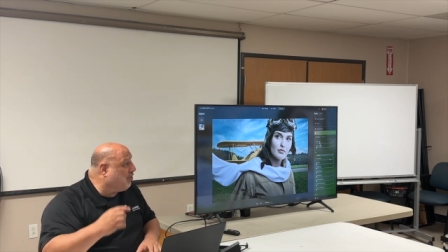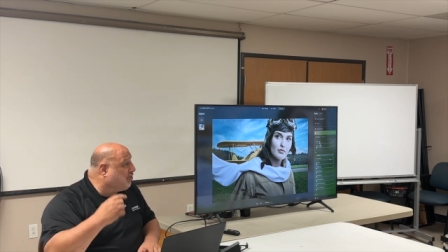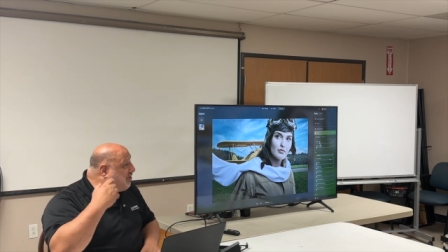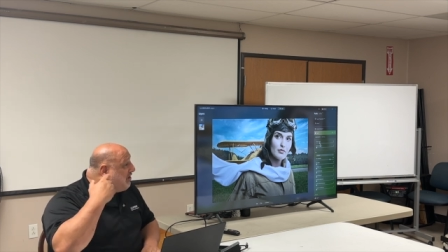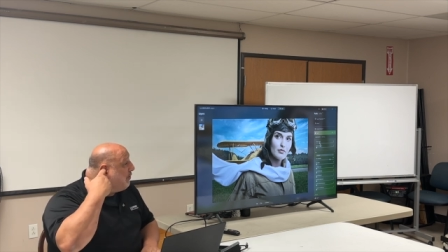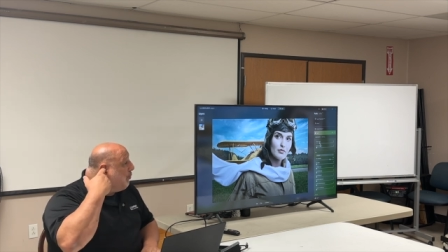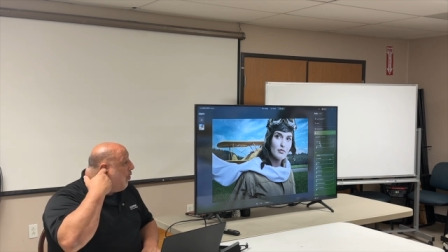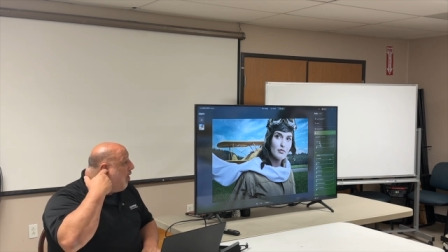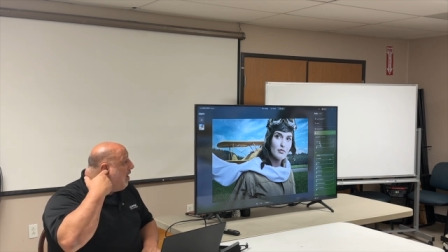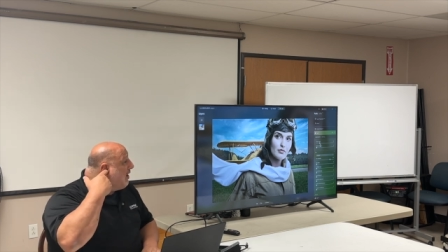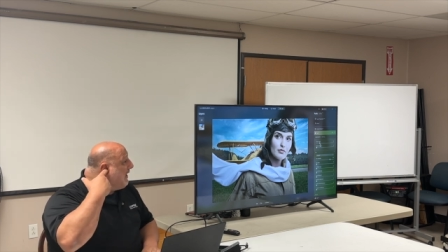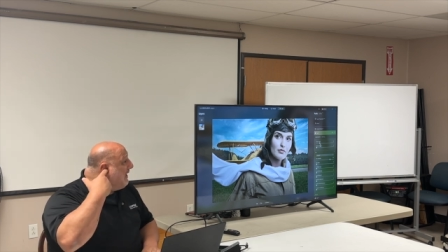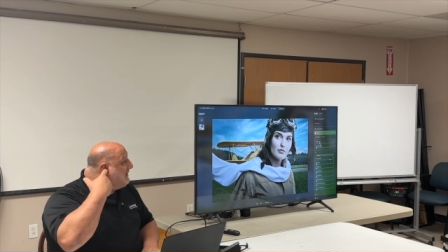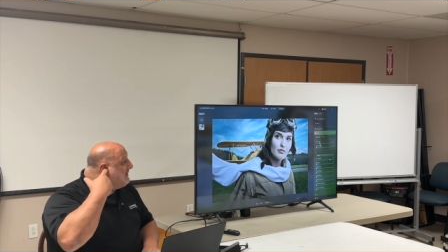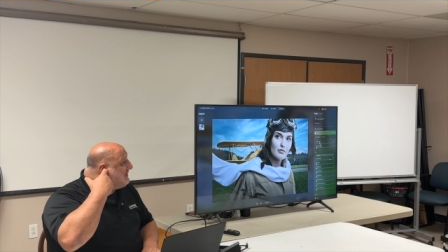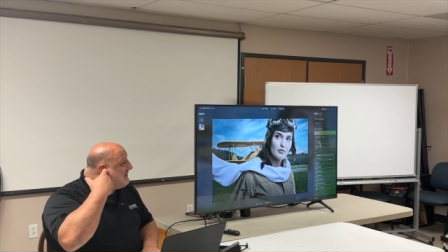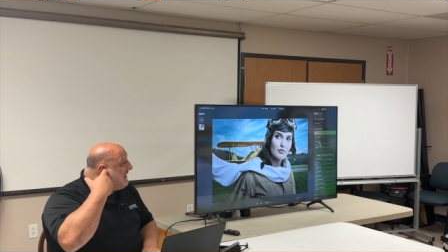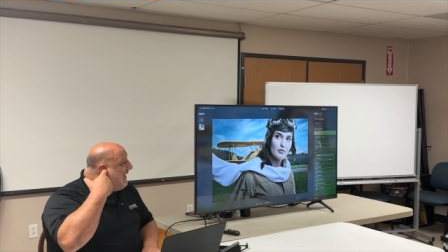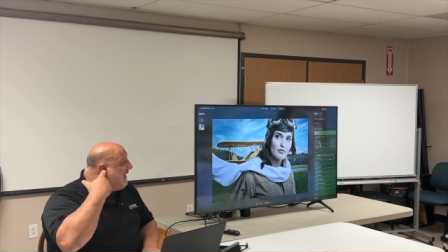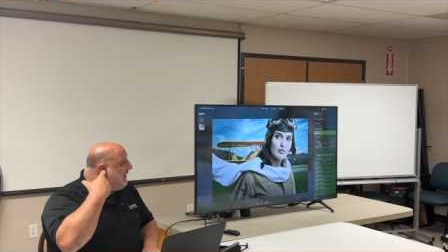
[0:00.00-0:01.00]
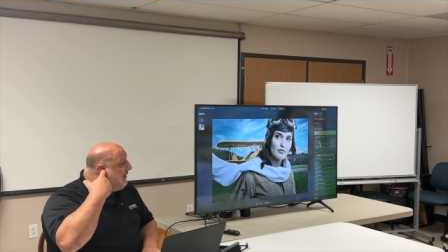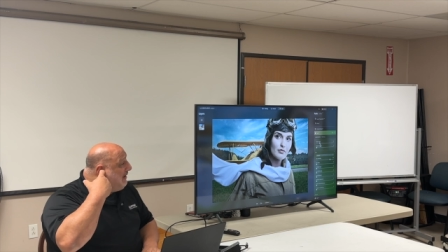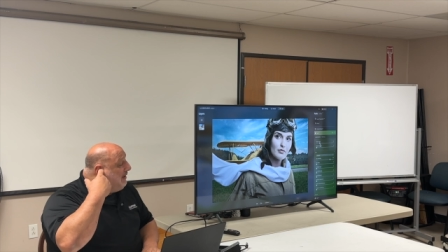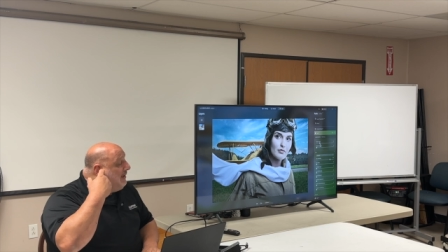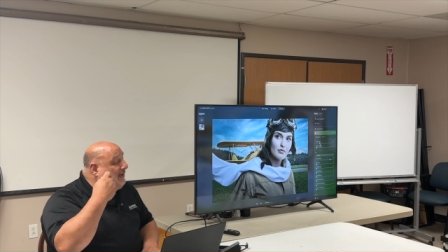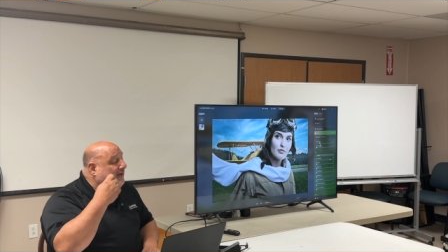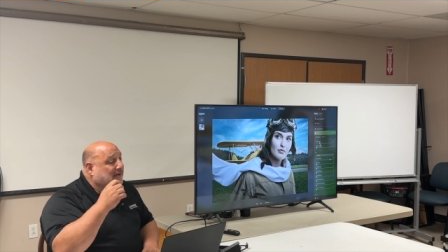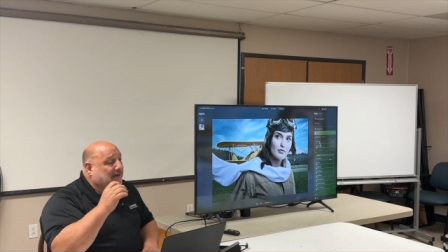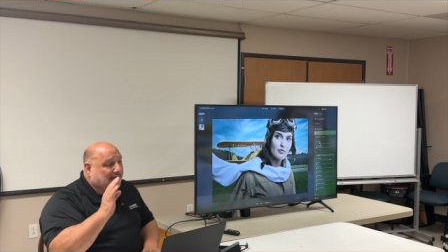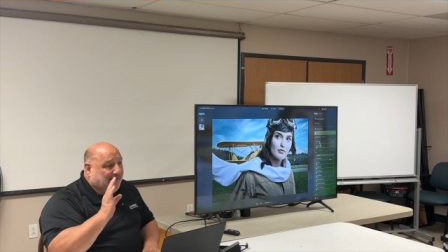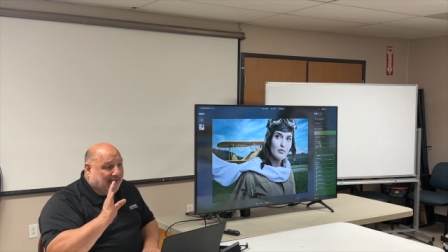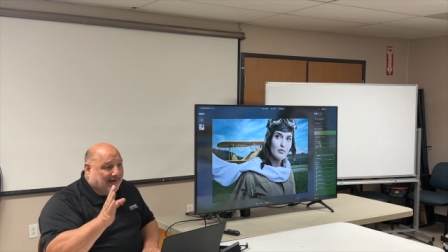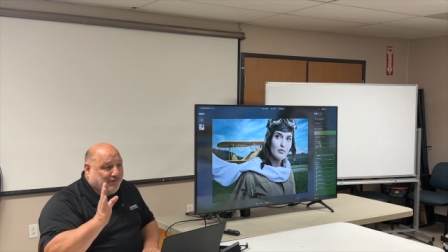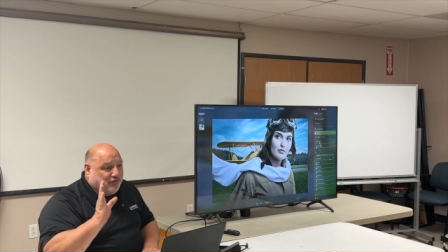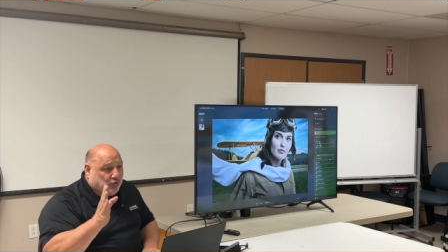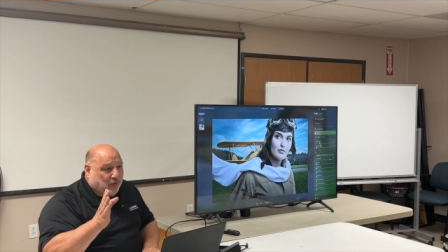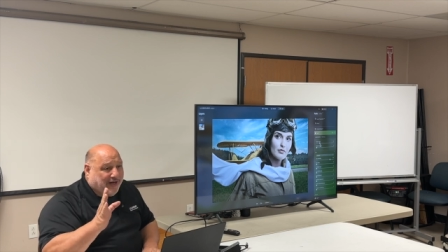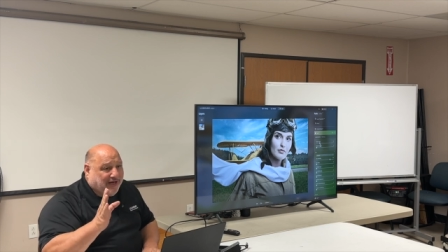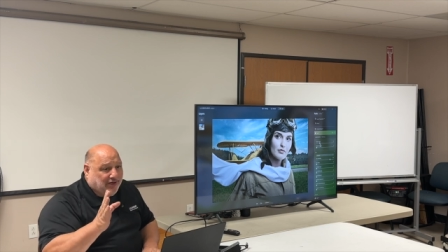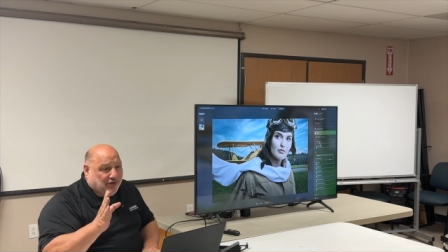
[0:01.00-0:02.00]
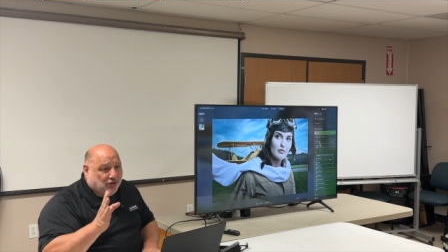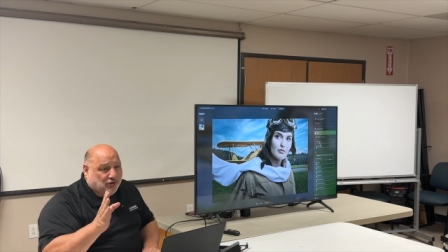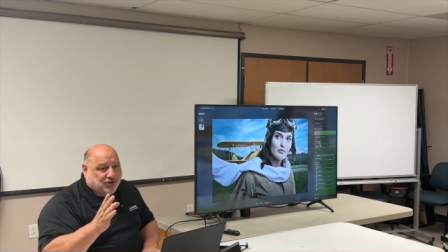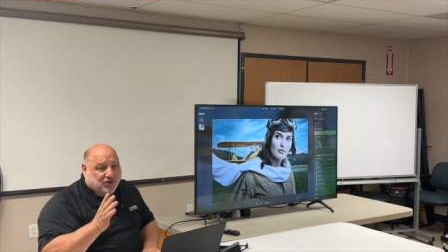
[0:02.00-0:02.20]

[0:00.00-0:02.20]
she'd walk on set, and I've trained her.